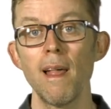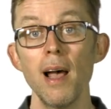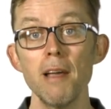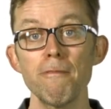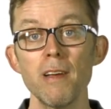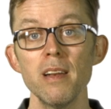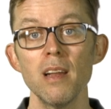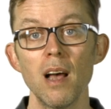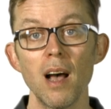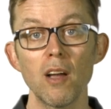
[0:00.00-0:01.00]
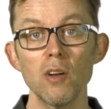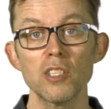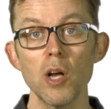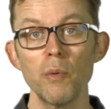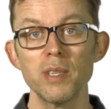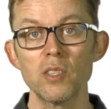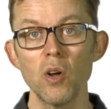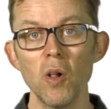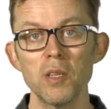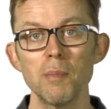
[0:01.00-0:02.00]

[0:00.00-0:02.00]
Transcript: Hey Finn, I got solar installed,